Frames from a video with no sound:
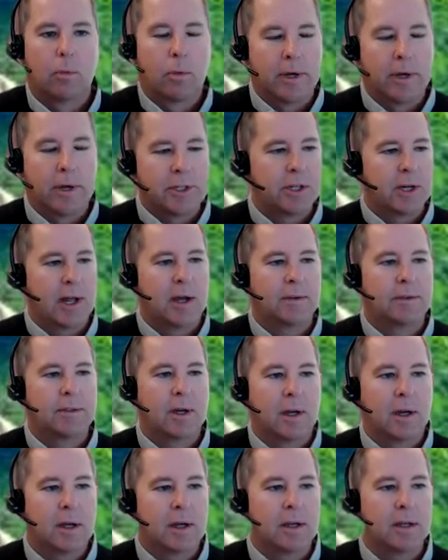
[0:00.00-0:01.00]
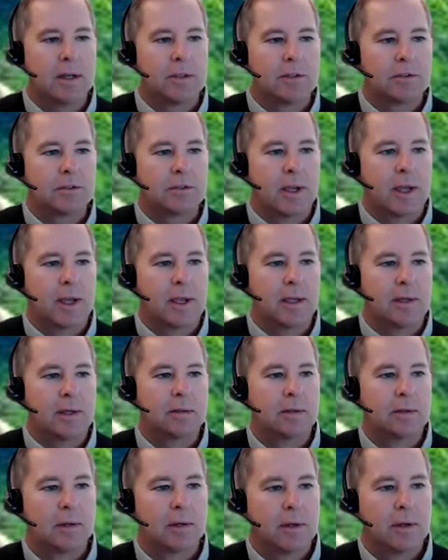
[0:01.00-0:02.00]
reaching out to us
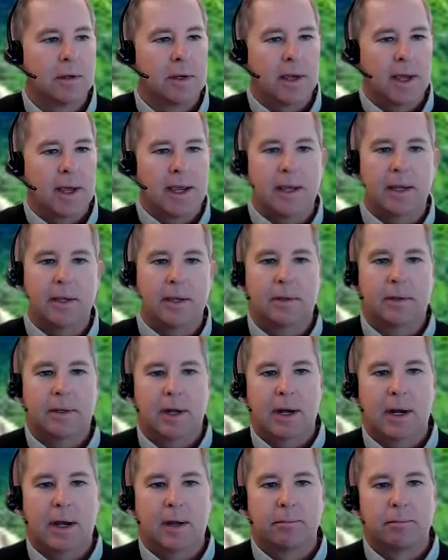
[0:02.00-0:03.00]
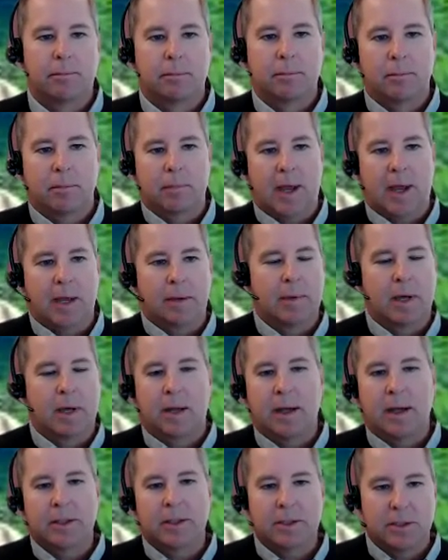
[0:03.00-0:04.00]
saying, "Hey, can I hang my
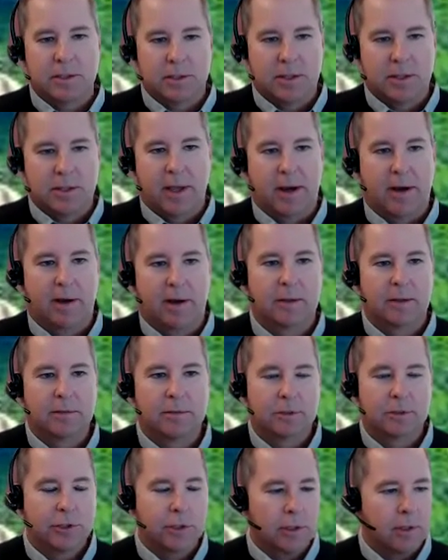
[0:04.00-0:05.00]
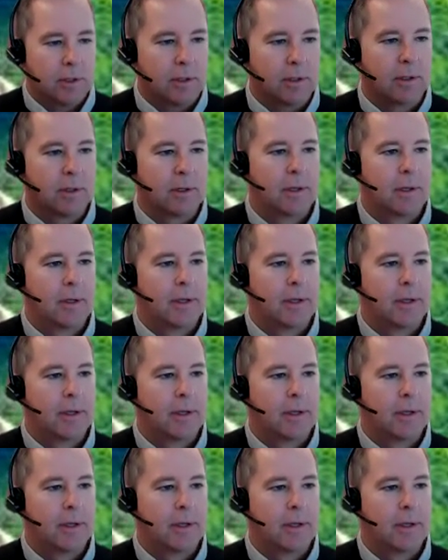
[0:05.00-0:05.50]
license there?" Sure.